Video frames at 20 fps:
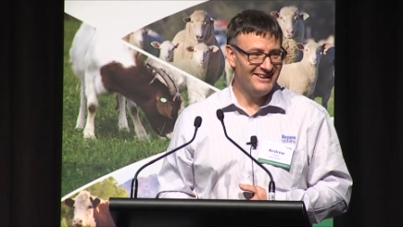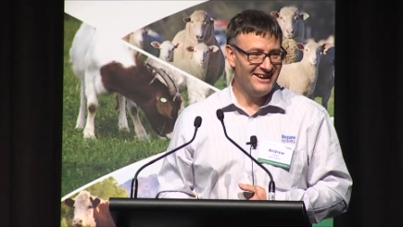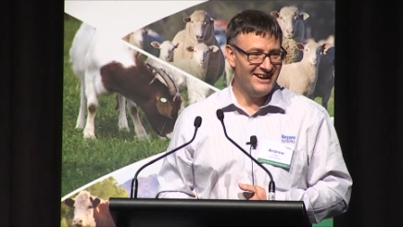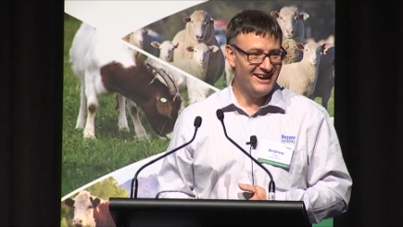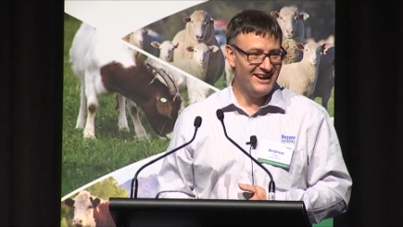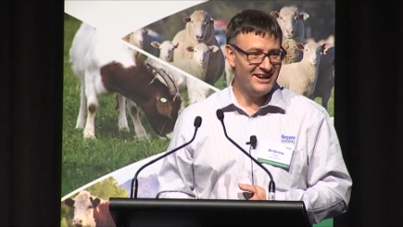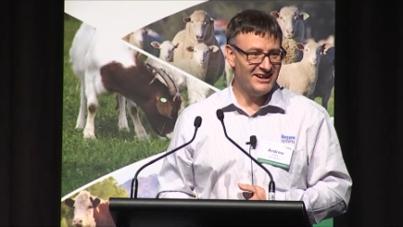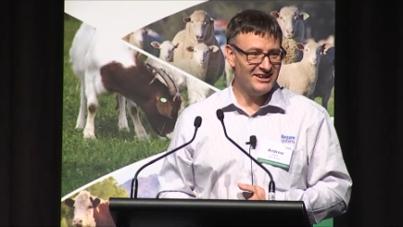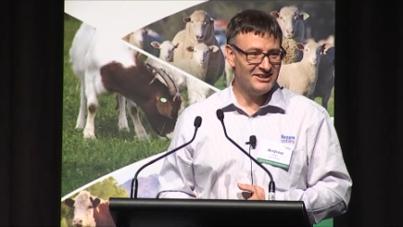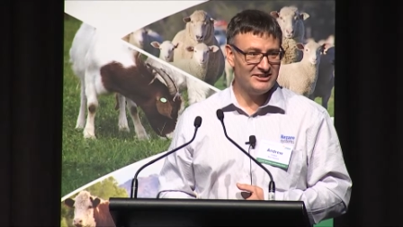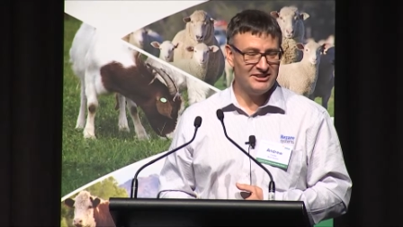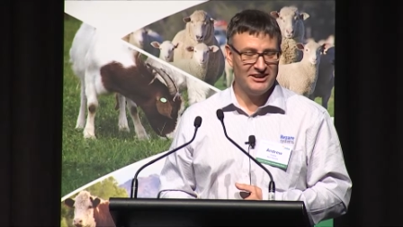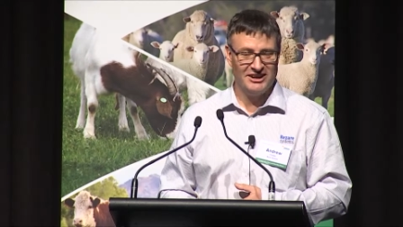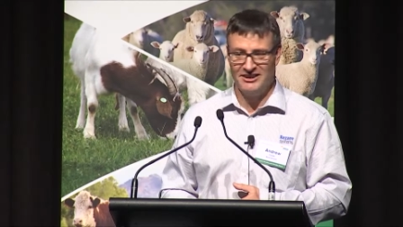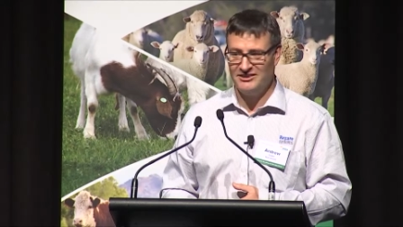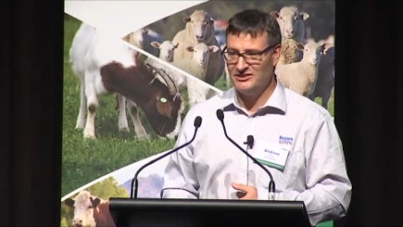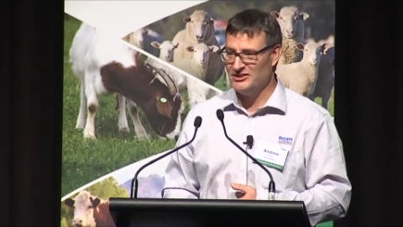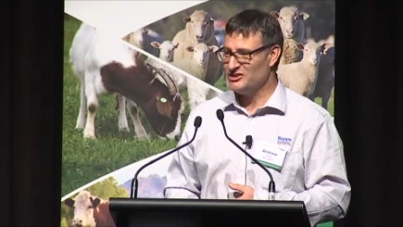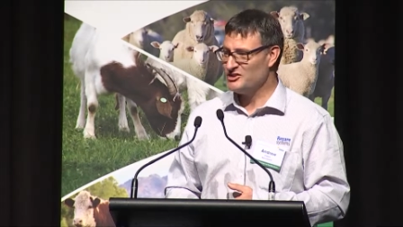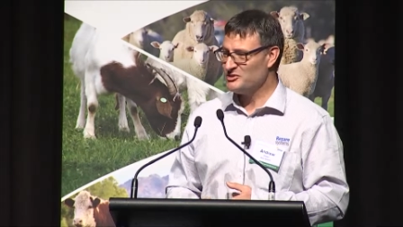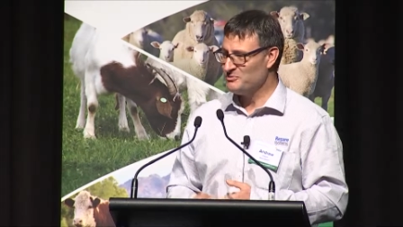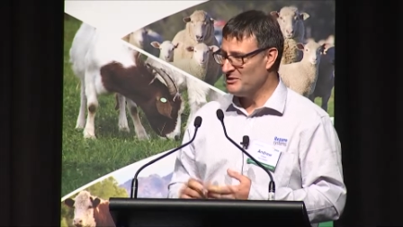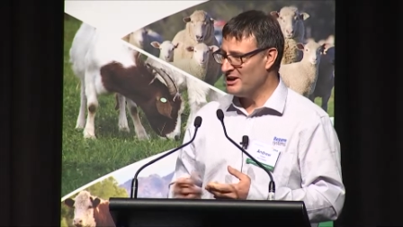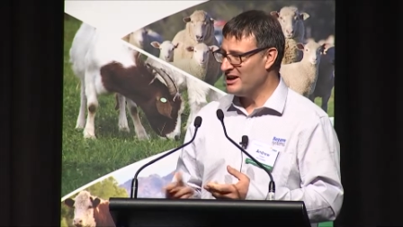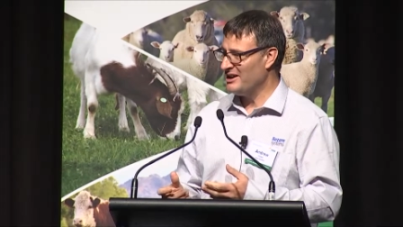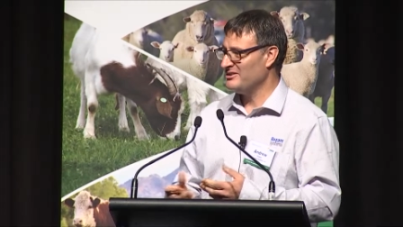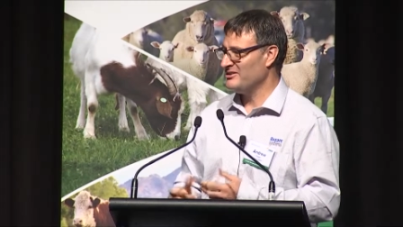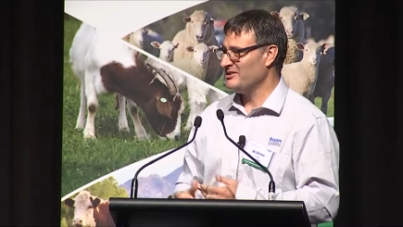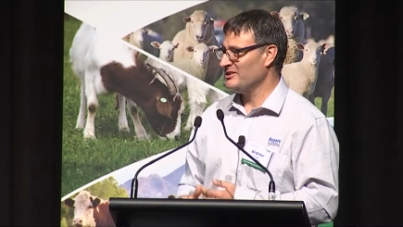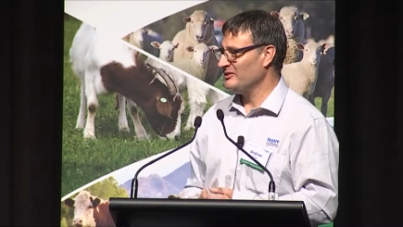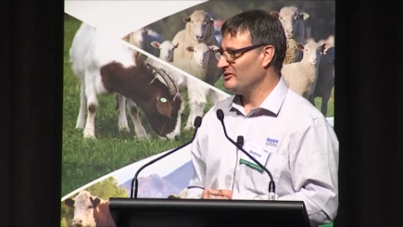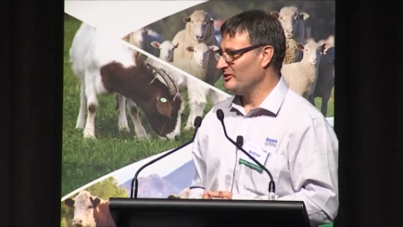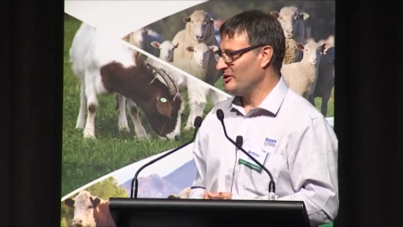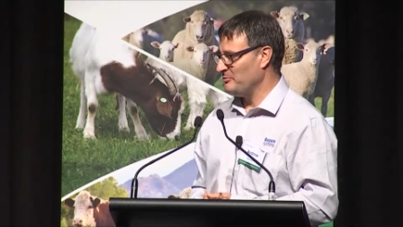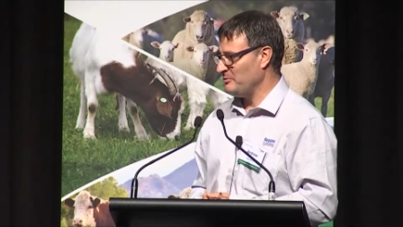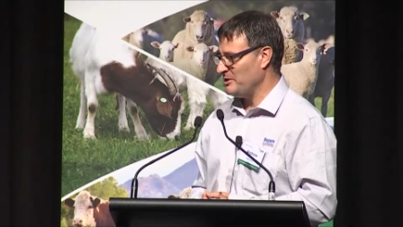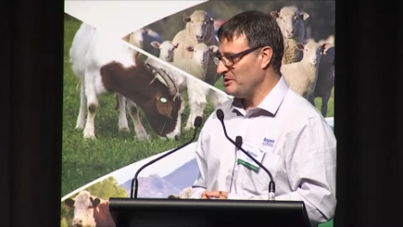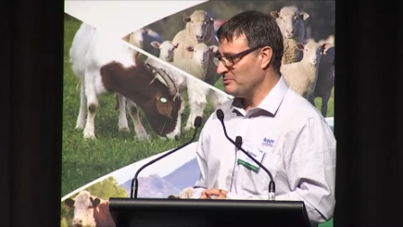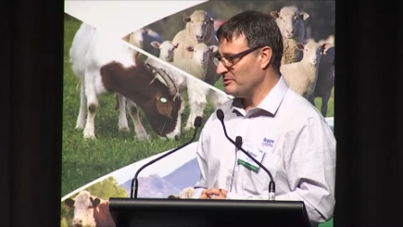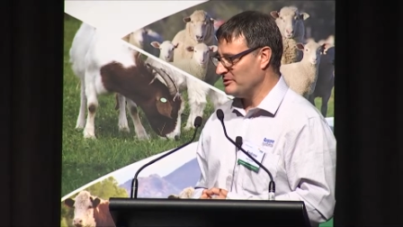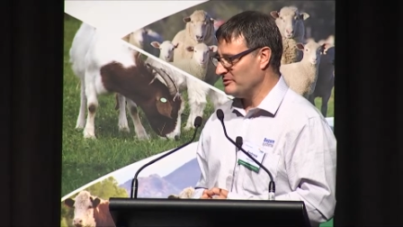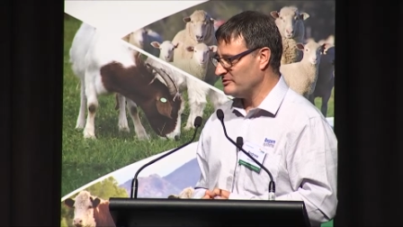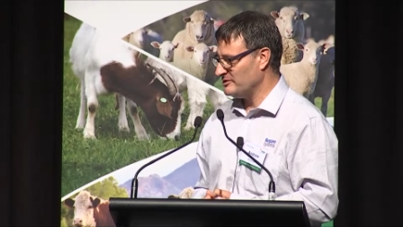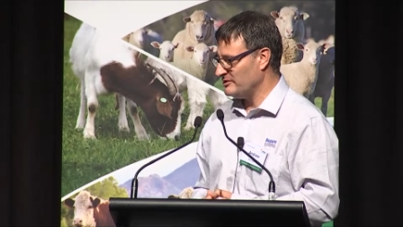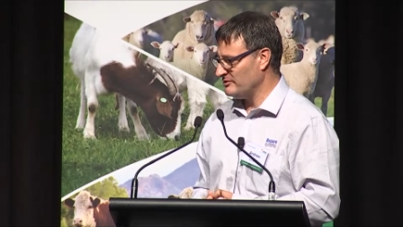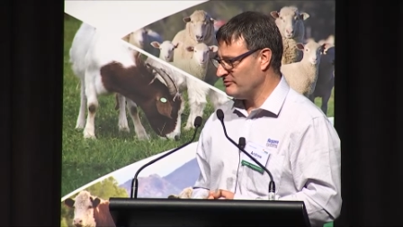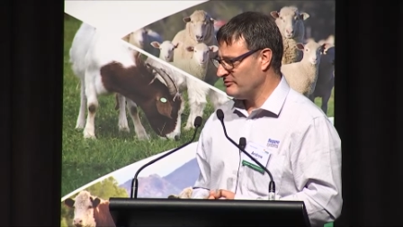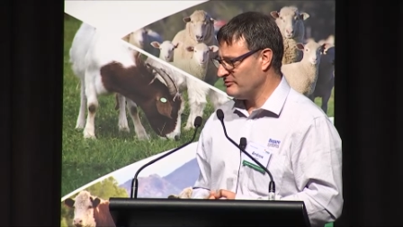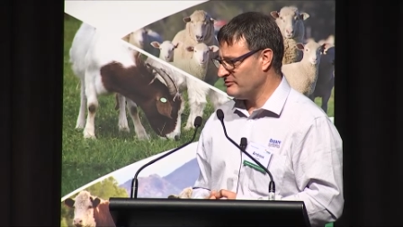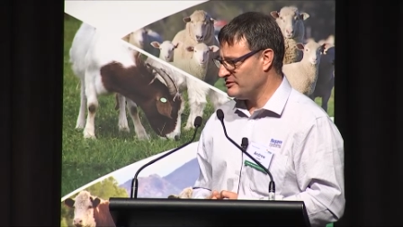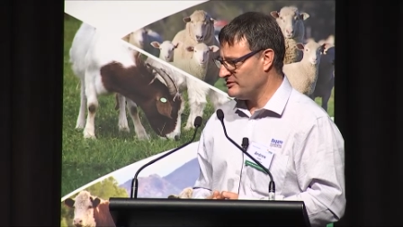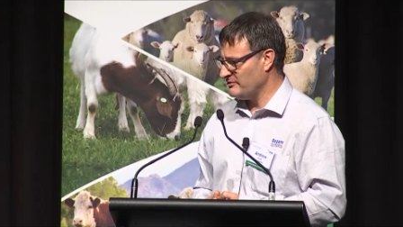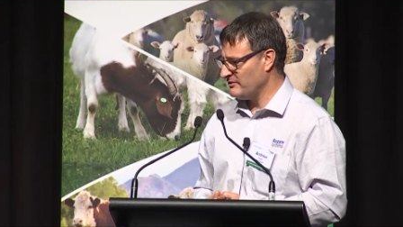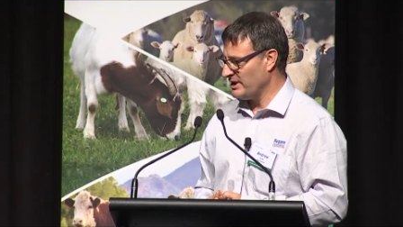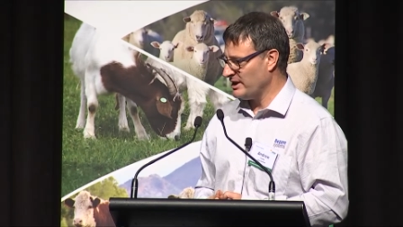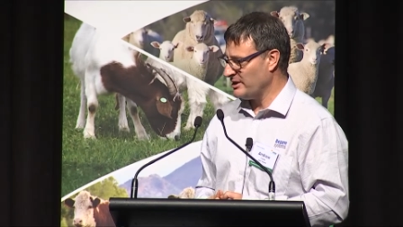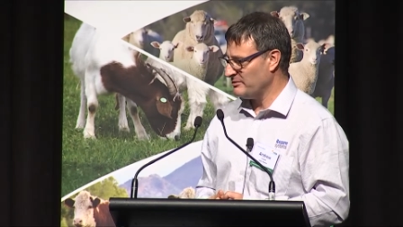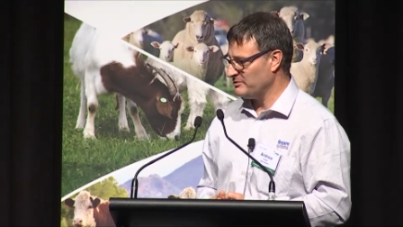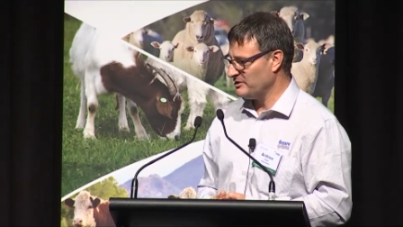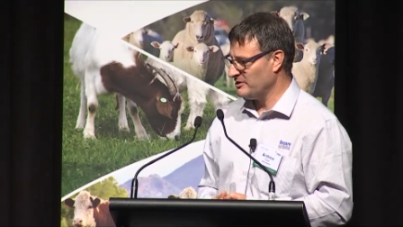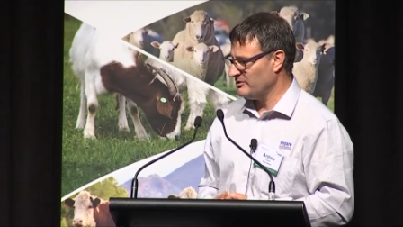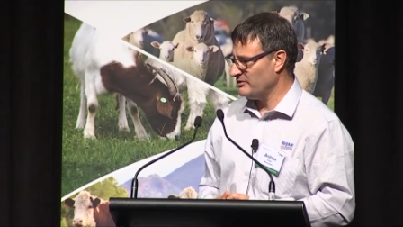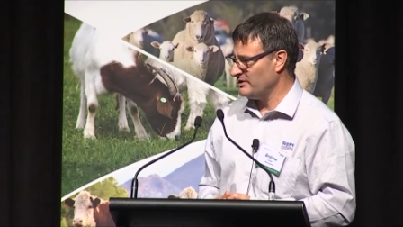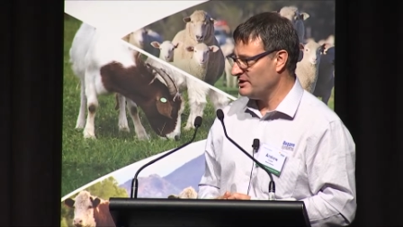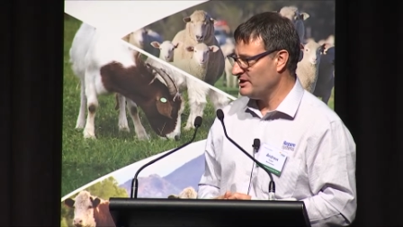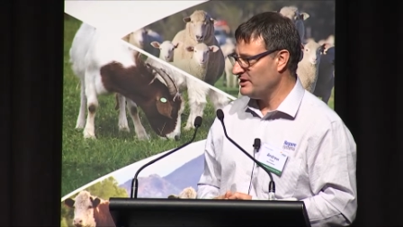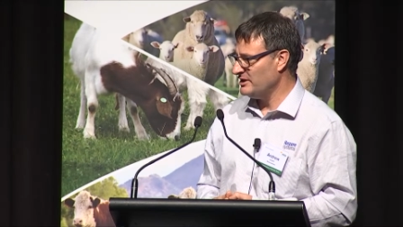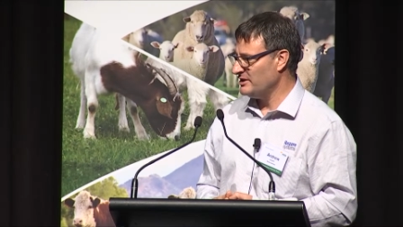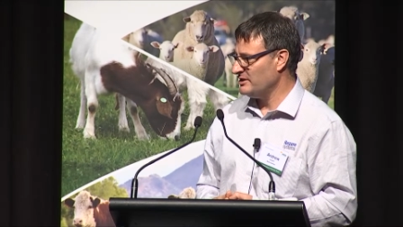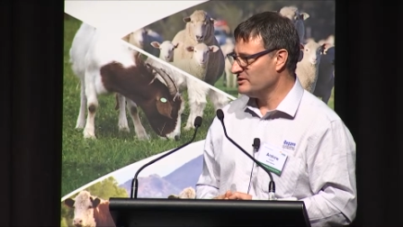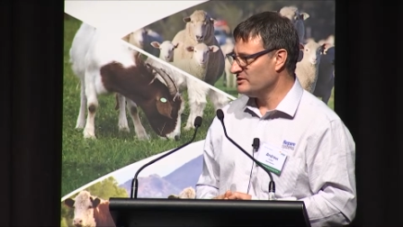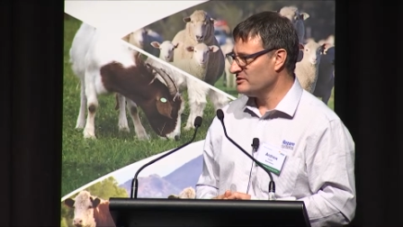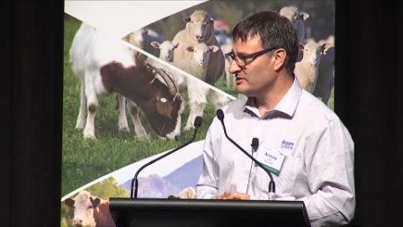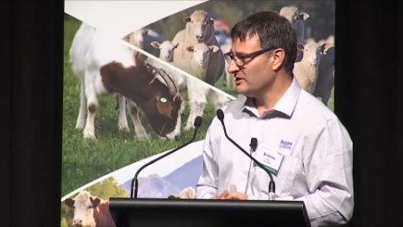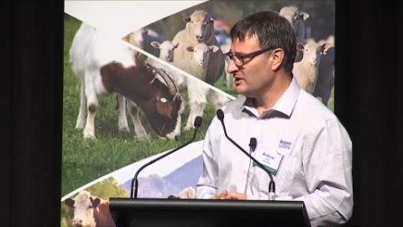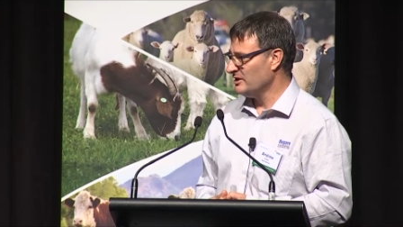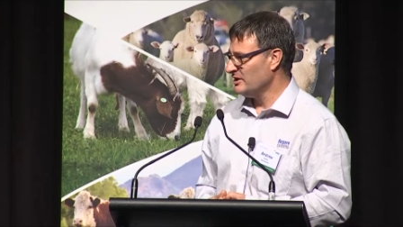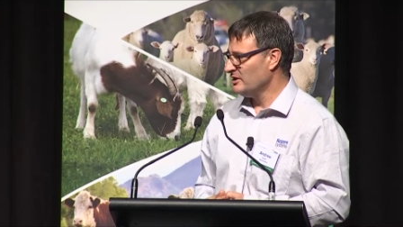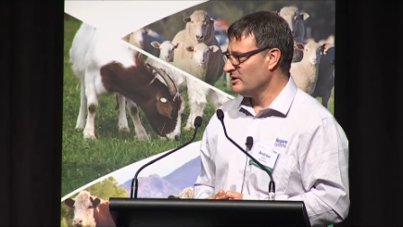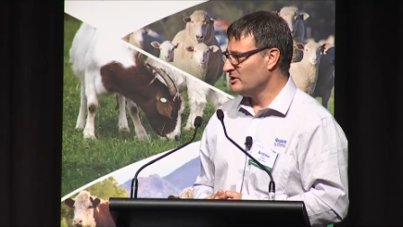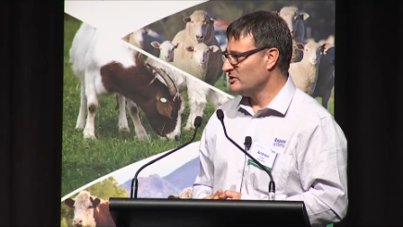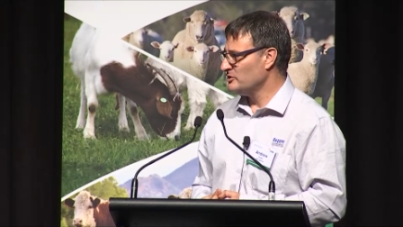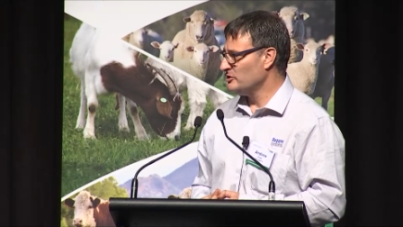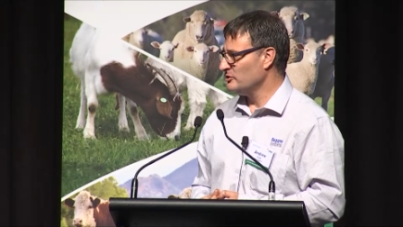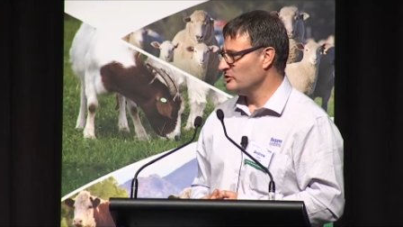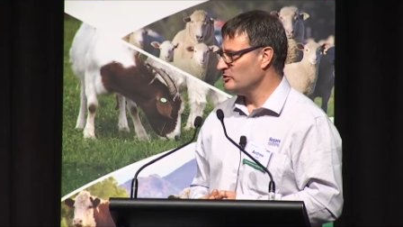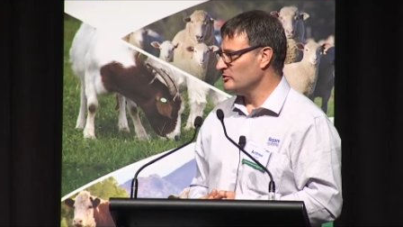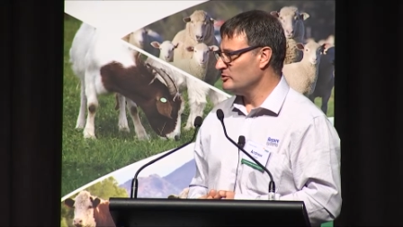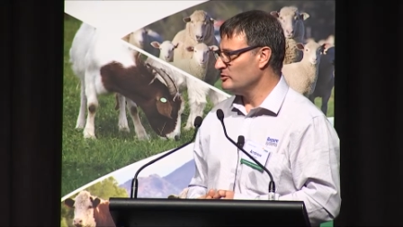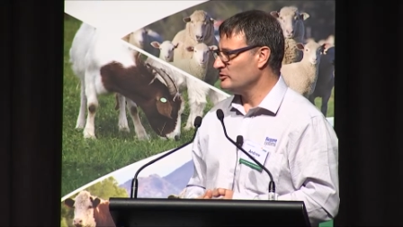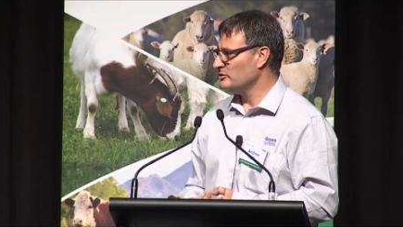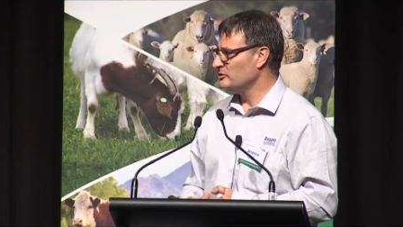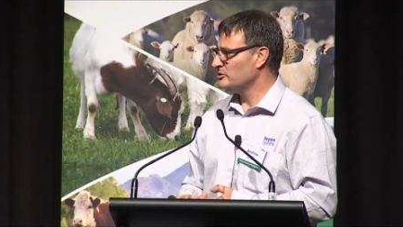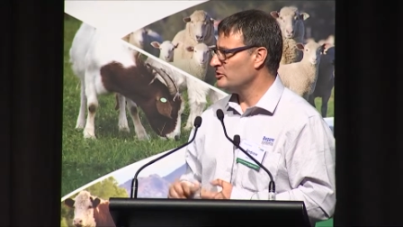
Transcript: and, and the smart things that people have de developed over the years to,